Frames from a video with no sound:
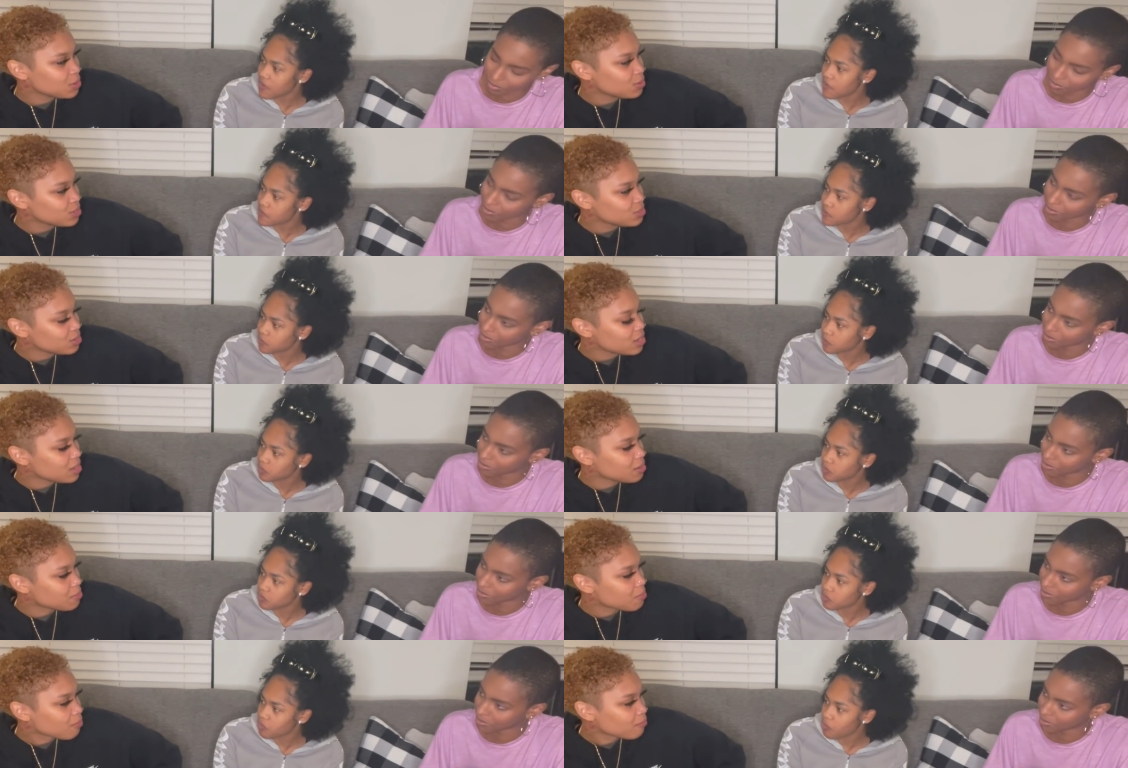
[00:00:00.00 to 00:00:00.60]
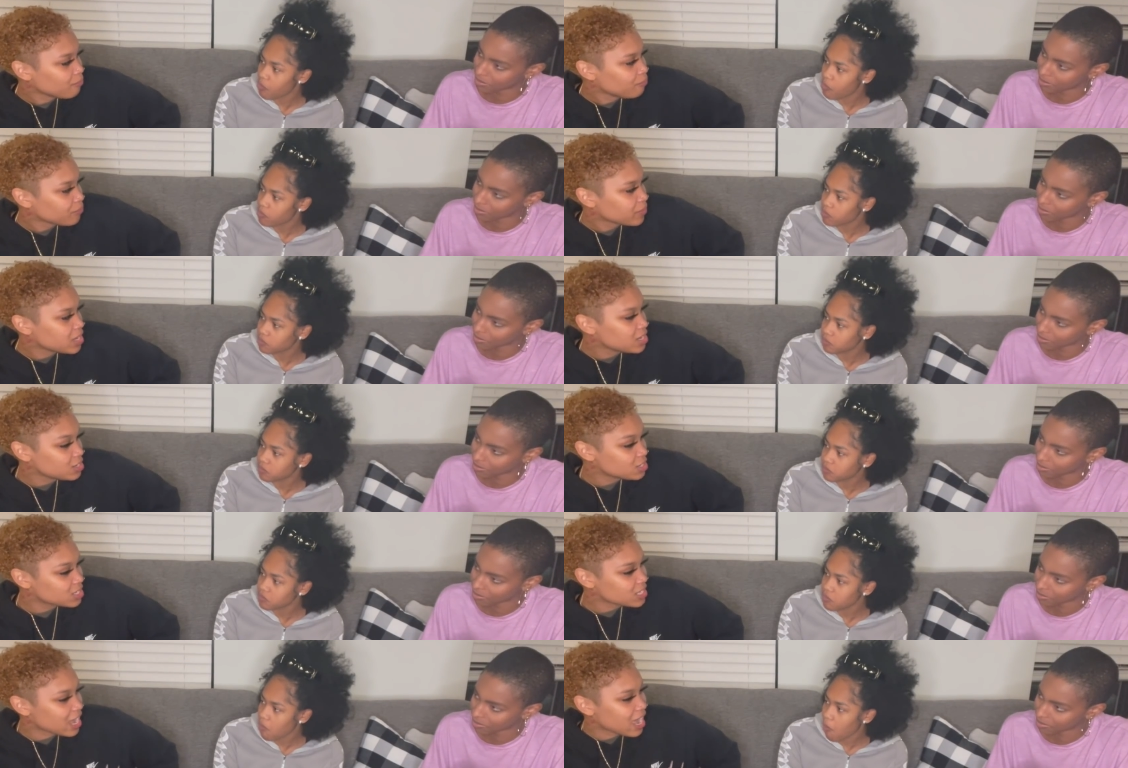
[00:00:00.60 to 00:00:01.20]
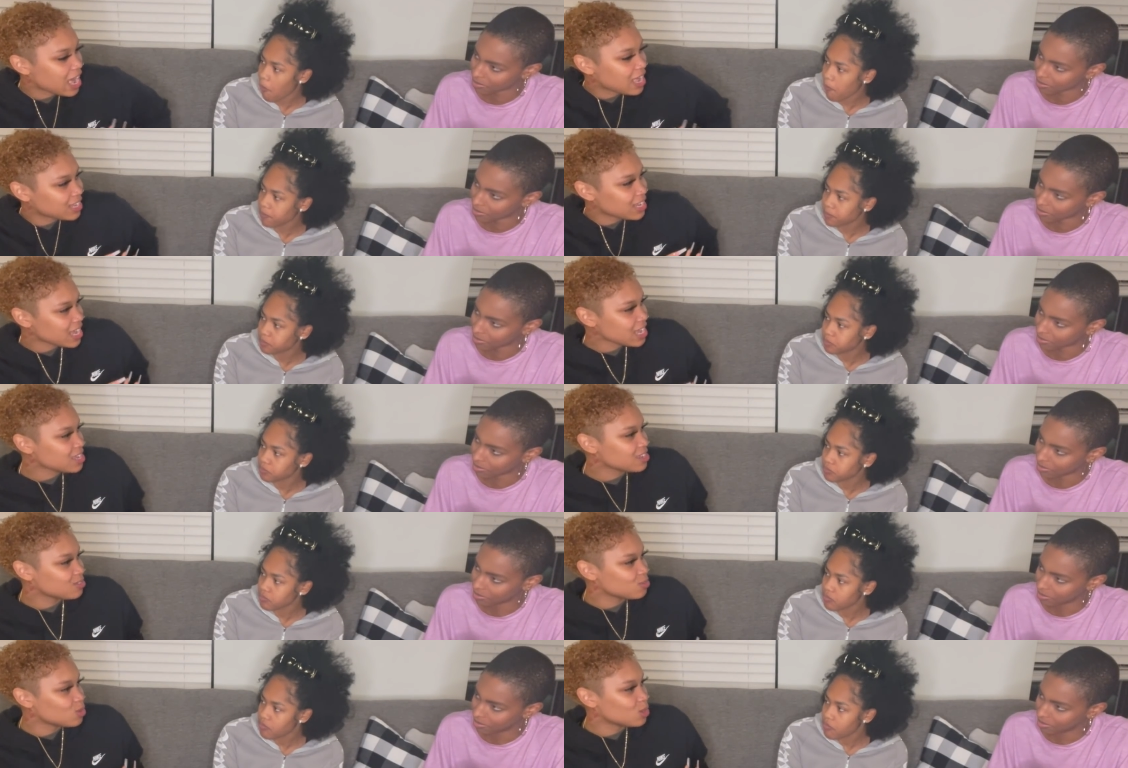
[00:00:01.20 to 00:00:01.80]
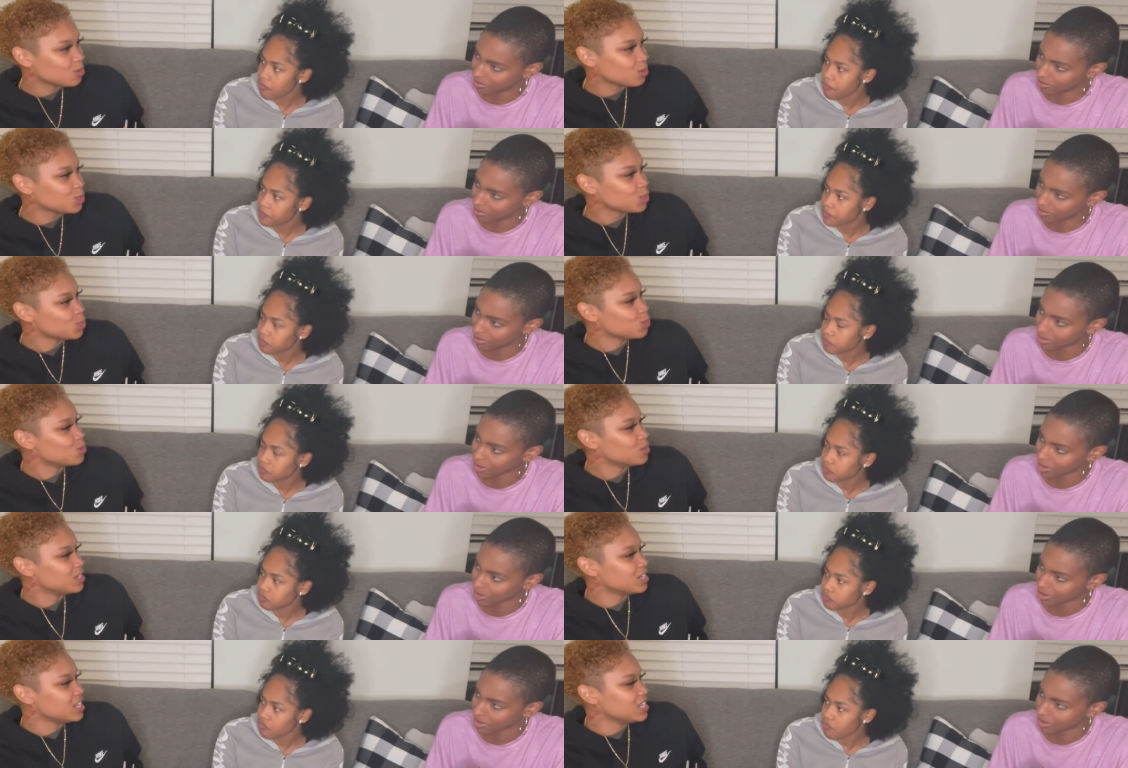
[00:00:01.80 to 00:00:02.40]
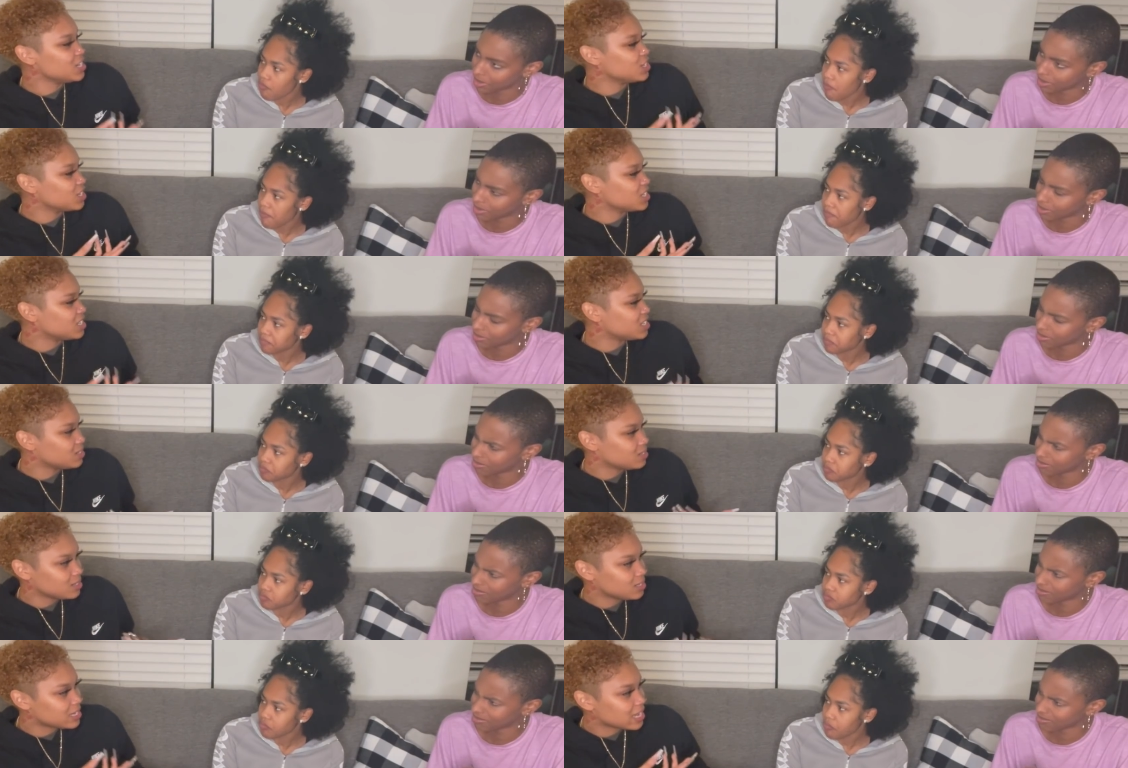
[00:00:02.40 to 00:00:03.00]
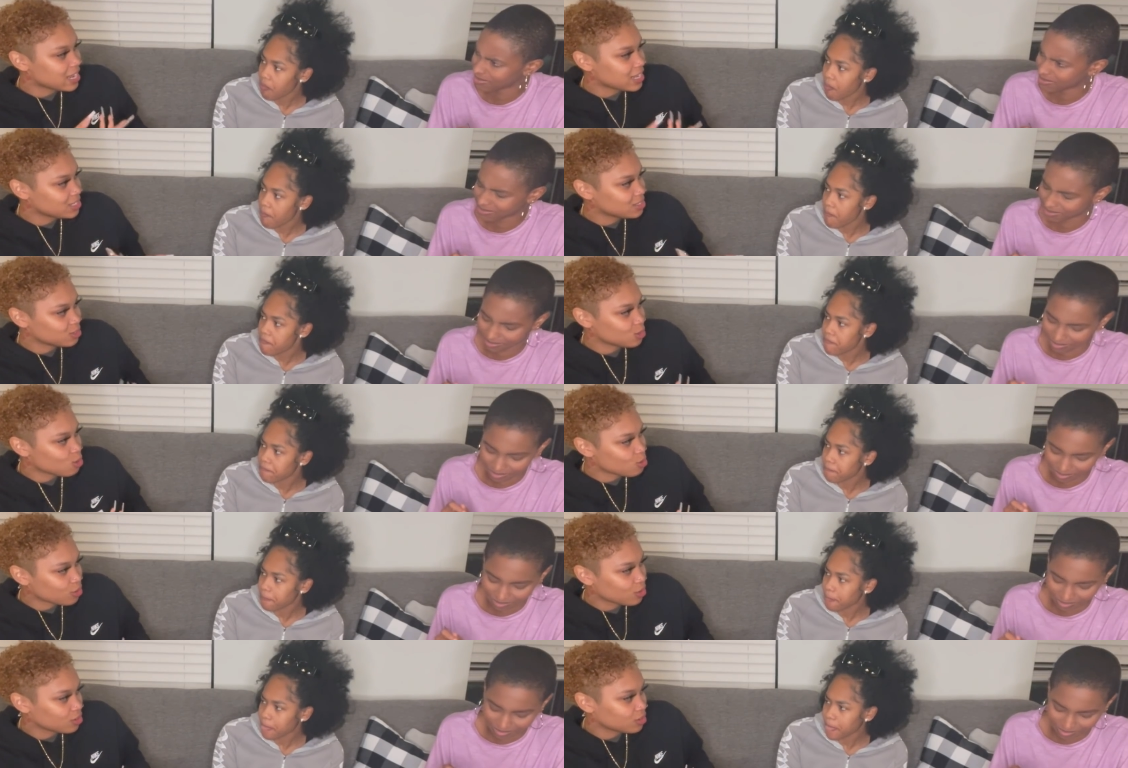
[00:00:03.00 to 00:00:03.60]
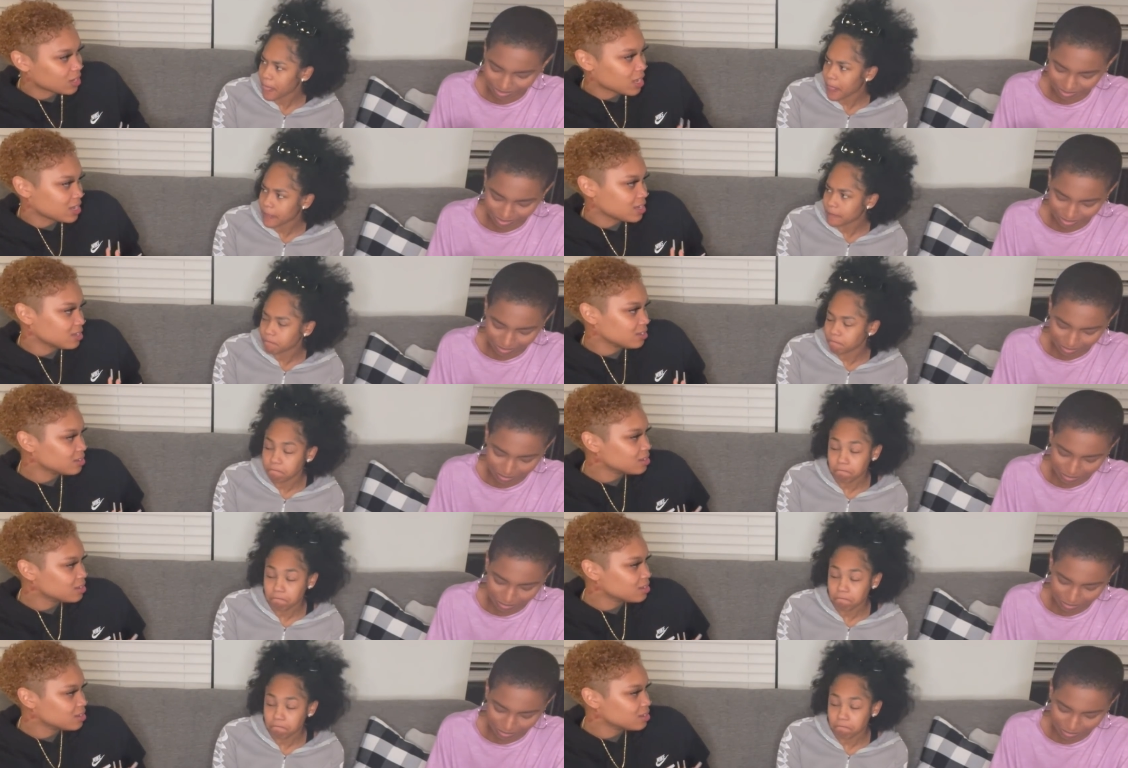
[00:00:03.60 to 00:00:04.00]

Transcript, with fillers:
Speaker 1: What do you like? He's just like, I like what we're doing. He just takes longer, like,